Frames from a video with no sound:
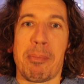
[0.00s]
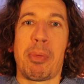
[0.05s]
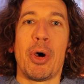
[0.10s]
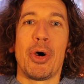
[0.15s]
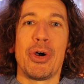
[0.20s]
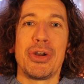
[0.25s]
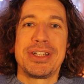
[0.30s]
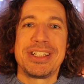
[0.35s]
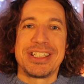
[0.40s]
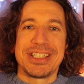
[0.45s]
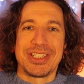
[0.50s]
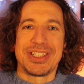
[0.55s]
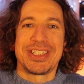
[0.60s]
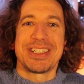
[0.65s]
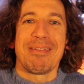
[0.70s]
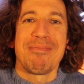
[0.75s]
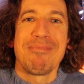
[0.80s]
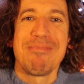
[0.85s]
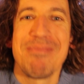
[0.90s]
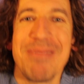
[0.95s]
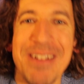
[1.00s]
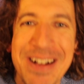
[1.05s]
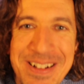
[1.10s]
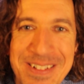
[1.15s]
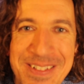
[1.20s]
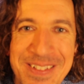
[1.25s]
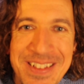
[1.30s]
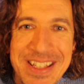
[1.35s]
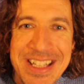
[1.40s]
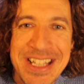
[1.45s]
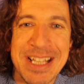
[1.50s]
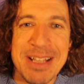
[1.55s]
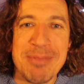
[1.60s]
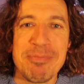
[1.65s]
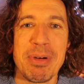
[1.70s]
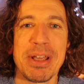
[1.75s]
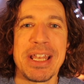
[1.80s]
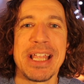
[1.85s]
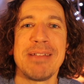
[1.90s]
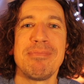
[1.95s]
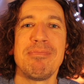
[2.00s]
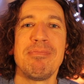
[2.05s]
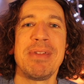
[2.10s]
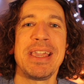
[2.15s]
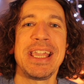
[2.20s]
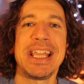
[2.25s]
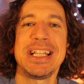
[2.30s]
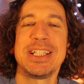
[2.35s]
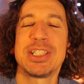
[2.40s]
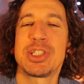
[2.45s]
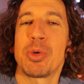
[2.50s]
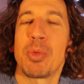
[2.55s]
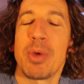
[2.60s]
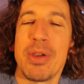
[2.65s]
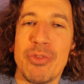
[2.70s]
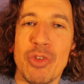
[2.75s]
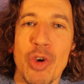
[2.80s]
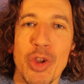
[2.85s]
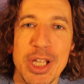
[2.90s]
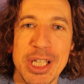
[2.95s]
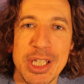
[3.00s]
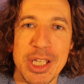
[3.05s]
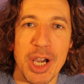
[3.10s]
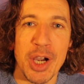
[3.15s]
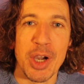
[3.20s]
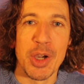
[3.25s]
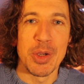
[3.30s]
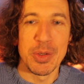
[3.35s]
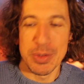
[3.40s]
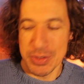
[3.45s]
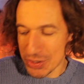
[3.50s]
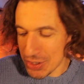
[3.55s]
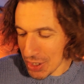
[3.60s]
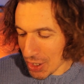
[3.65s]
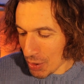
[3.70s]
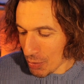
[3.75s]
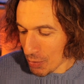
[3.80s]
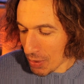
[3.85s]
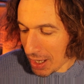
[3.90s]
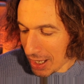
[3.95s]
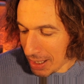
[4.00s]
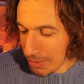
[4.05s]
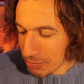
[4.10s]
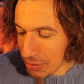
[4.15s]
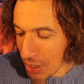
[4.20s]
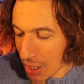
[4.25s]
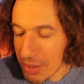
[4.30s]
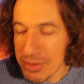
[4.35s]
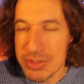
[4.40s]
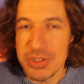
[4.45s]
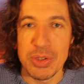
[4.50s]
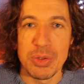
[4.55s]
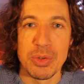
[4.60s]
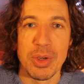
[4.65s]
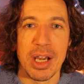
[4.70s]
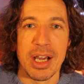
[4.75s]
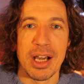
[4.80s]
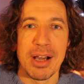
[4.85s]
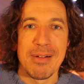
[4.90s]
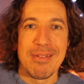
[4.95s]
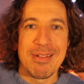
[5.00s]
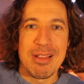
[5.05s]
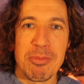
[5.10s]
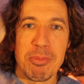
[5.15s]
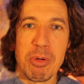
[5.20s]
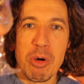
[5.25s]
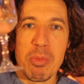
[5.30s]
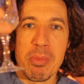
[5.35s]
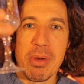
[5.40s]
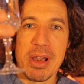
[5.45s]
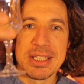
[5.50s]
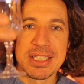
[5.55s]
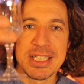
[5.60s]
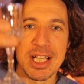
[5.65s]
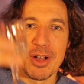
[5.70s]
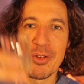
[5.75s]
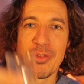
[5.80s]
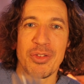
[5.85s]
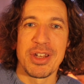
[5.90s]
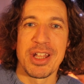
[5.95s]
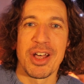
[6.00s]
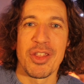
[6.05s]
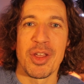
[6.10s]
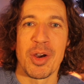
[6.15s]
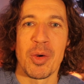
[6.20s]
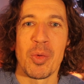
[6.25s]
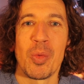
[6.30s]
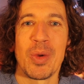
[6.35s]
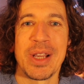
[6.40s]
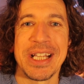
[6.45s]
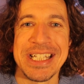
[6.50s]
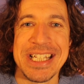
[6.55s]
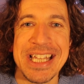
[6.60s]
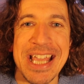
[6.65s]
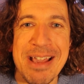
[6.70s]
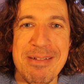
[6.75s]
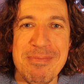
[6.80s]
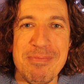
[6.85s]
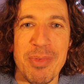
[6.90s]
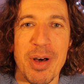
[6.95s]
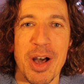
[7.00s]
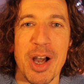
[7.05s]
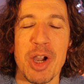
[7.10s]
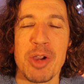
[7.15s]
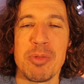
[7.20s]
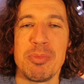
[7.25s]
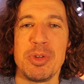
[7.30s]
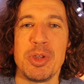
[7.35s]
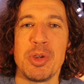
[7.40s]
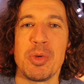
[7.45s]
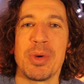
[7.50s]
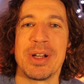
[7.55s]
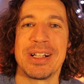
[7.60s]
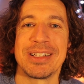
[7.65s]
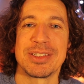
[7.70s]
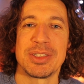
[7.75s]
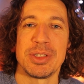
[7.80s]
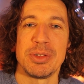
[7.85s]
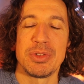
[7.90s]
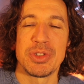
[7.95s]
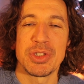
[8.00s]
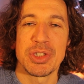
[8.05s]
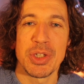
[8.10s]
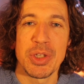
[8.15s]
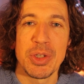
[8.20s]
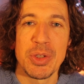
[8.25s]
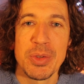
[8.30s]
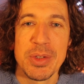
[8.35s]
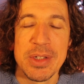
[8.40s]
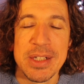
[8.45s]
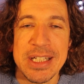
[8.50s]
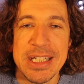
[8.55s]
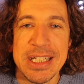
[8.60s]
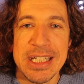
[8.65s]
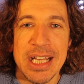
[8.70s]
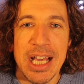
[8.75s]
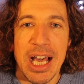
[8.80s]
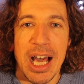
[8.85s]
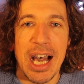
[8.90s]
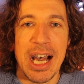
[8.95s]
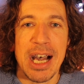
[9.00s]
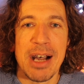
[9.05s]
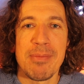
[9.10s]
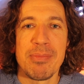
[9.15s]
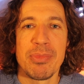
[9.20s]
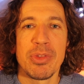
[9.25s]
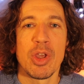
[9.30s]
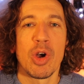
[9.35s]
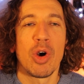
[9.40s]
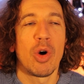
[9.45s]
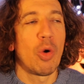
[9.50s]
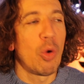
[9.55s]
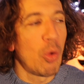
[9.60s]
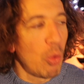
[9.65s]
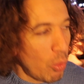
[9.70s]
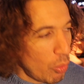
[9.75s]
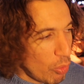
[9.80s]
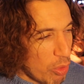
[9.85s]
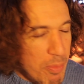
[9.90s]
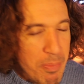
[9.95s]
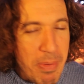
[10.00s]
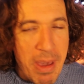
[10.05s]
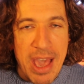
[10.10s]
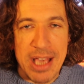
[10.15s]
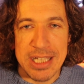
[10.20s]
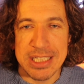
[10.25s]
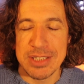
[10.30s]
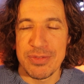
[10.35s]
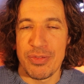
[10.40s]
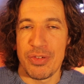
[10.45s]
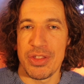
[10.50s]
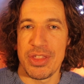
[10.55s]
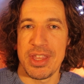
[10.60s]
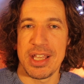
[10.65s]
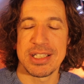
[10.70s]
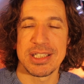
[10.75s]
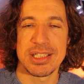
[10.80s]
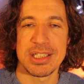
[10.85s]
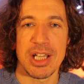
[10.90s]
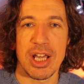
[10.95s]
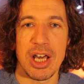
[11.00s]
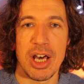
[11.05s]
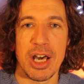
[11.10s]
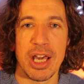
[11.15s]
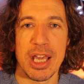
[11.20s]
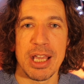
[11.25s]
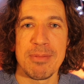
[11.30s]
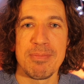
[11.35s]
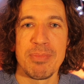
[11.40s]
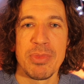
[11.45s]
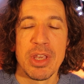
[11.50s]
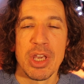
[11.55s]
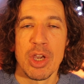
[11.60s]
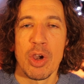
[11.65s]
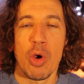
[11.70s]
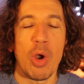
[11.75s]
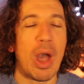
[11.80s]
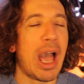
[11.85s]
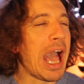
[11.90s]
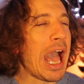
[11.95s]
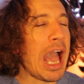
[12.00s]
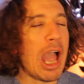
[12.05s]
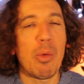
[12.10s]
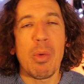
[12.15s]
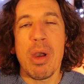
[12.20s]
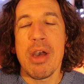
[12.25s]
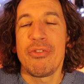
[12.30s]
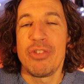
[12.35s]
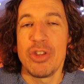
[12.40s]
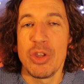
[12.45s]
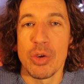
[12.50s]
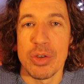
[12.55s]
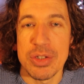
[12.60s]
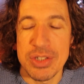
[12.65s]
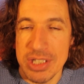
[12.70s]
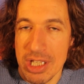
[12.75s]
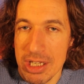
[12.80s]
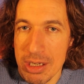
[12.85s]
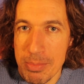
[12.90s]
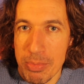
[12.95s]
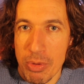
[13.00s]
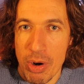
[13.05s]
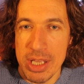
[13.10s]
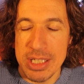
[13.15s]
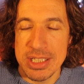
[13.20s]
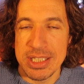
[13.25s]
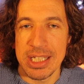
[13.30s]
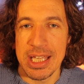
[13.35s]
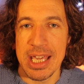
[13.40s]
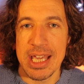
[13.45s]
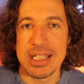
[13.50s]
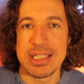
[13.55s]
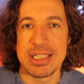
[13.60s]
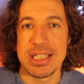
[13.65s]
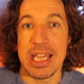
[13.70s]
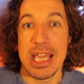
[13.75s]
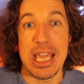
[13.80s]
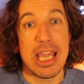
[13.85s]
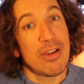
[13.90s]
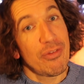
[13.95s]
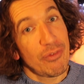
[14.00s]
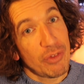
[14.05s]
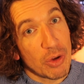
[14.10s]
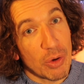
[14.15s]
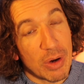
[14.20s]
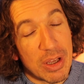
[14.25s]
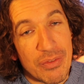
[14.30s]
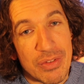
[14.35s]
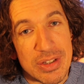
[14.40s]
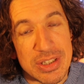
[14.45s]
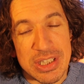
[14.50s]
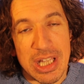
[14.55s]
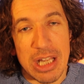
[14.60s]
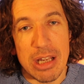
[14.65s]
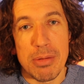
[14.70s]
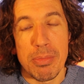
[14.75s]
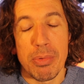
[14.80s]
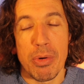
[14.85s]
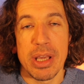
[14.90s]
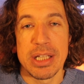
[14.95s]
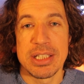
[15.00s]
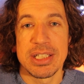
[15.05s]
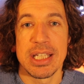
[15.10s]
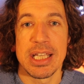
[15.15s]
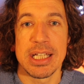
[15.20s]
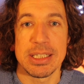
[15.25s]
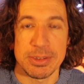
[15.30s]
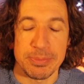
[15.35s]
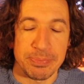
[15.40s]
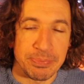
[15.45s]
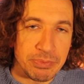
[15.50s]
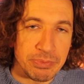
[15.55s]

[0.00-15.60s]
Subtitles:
Pud jumper, but it means that we've got to go, so I'm going to pour myself another wee nip. I hope you will do too. All the best for this time, however you're celebrating it, if you're even celebrating it.